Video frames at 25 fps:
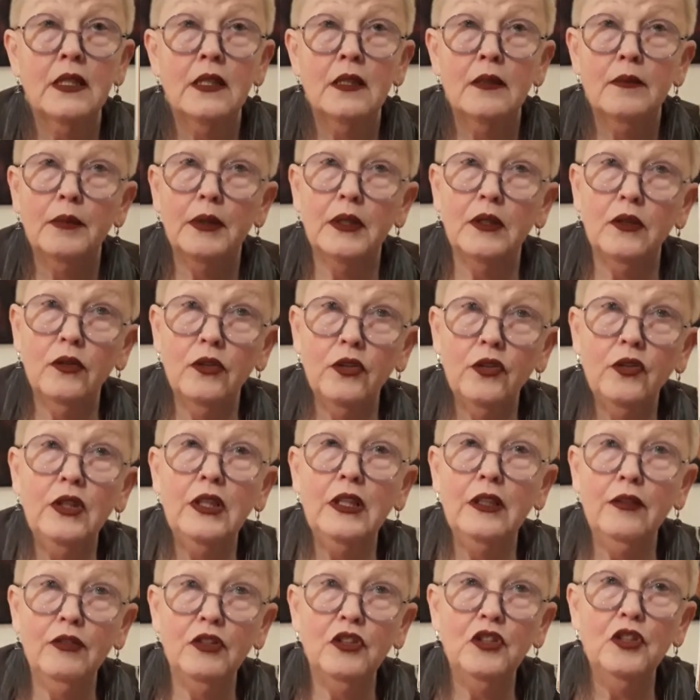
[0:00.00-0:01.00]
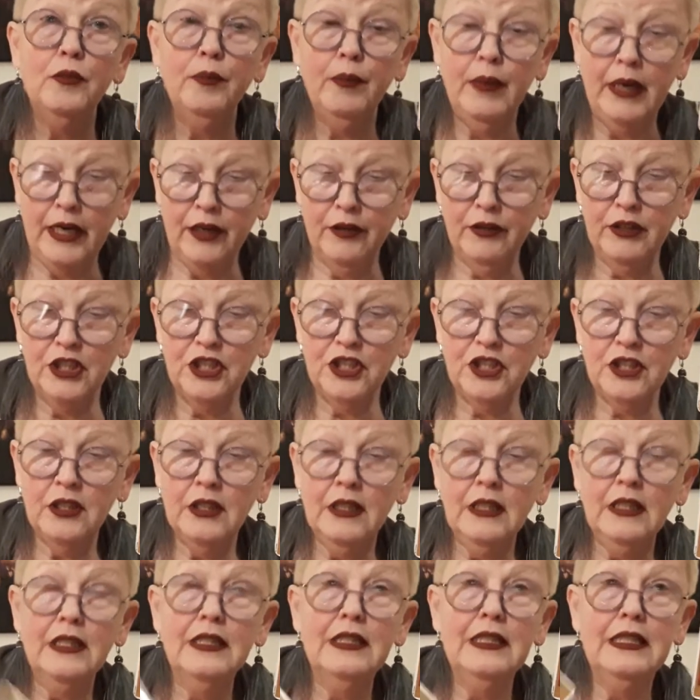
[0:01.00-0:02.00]
Because even your marriage
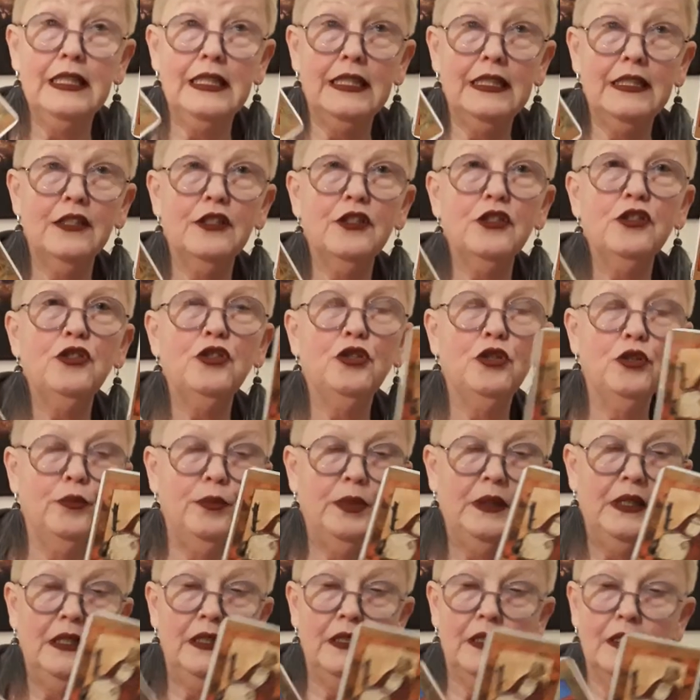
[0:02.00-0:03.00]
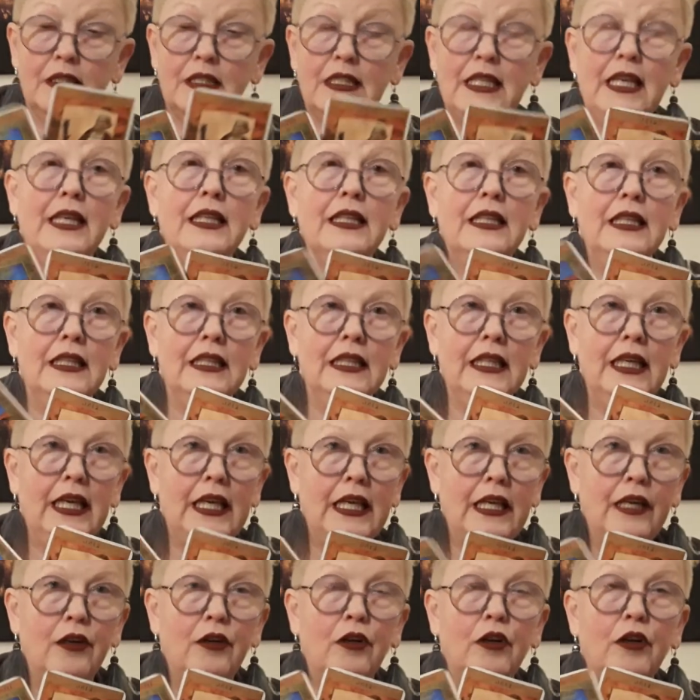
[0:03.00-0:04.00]
needs to be taken
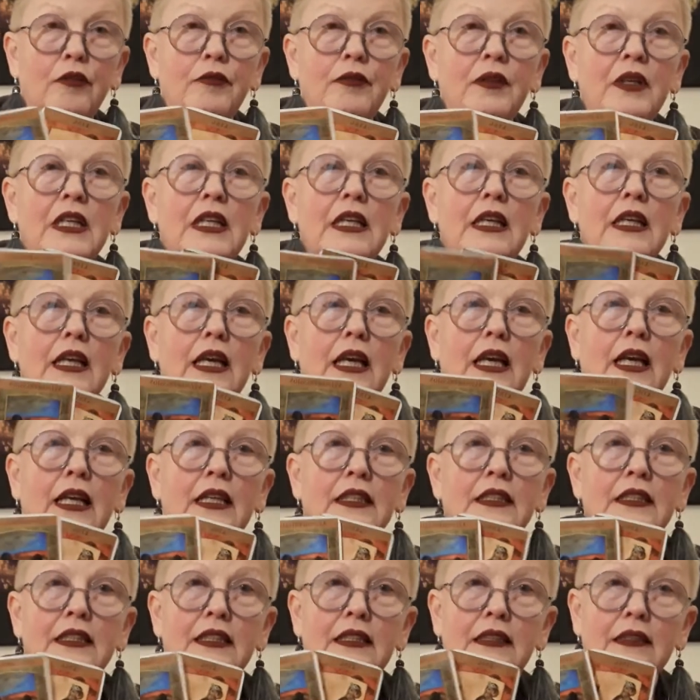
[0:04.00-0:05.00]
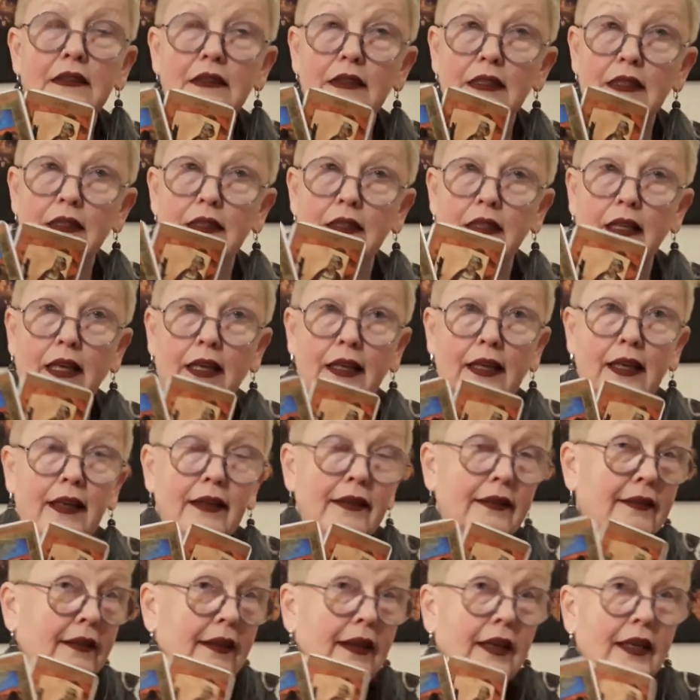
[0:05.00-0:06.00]
care of. And like I
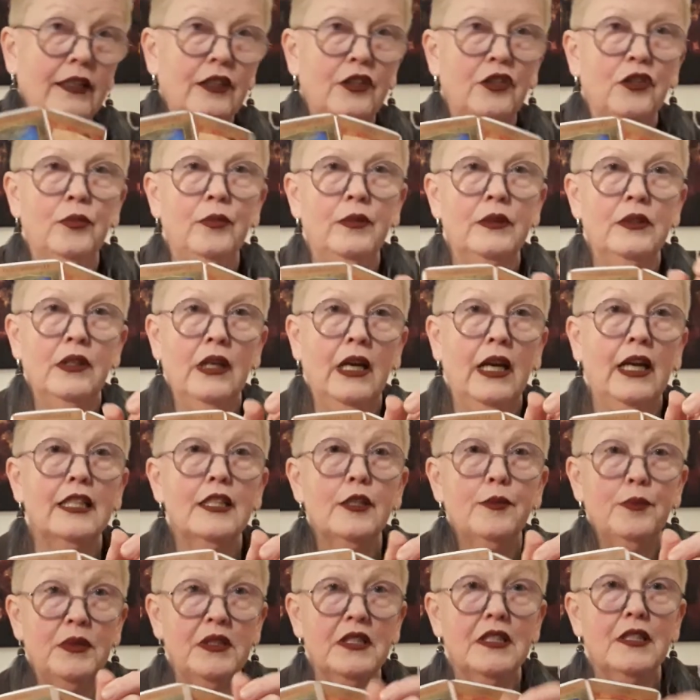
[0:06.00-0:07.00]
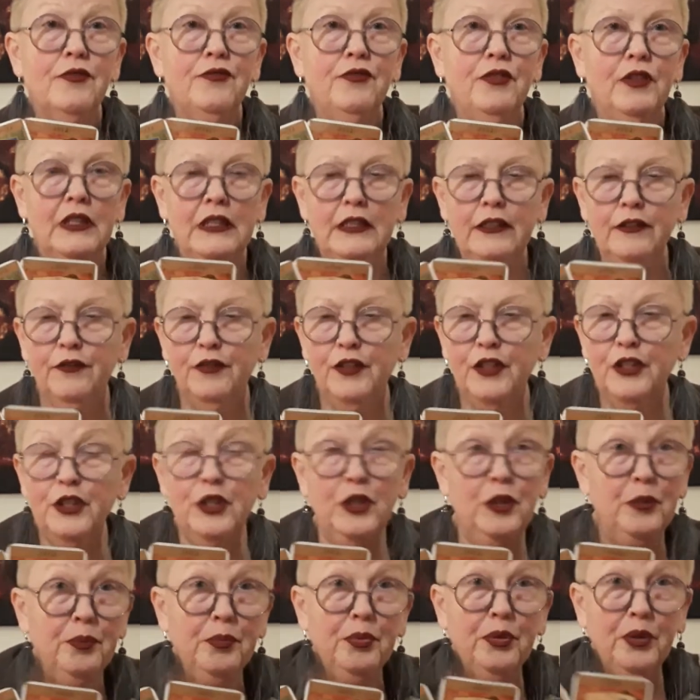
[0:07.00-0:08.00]
said, your husband's feeling very
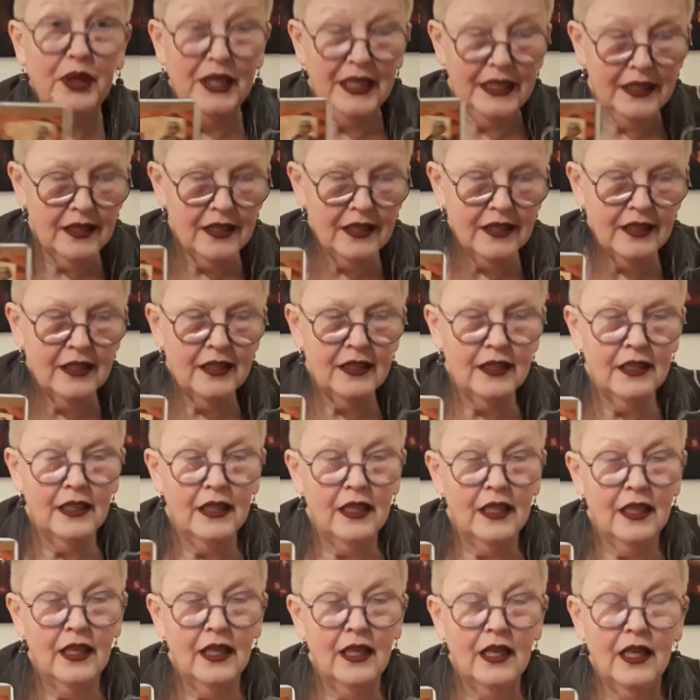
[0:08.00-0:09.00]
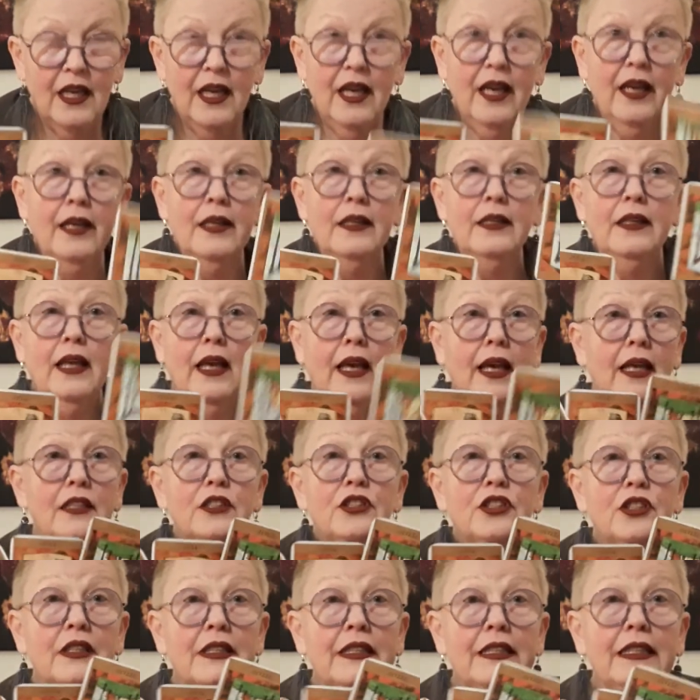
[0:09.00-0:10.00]
oppressed and
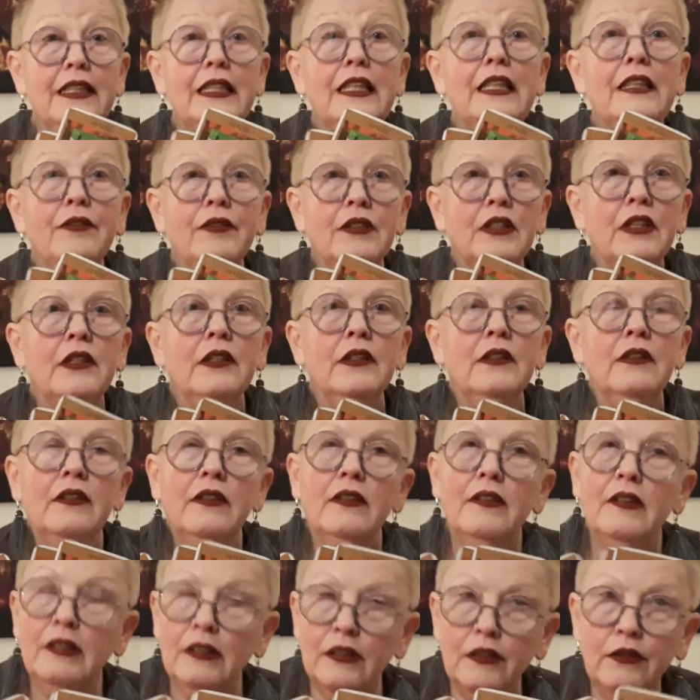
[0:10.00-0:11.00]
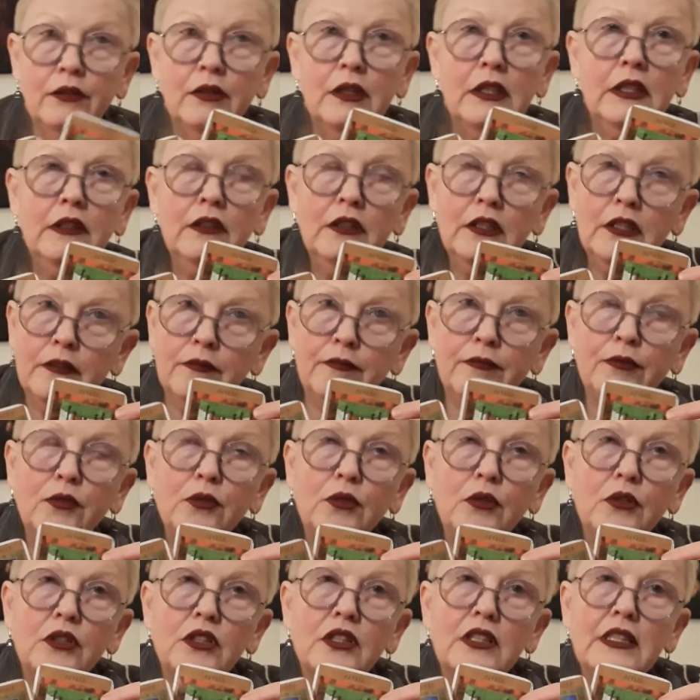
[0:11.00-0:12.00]
actually even considering a divorce.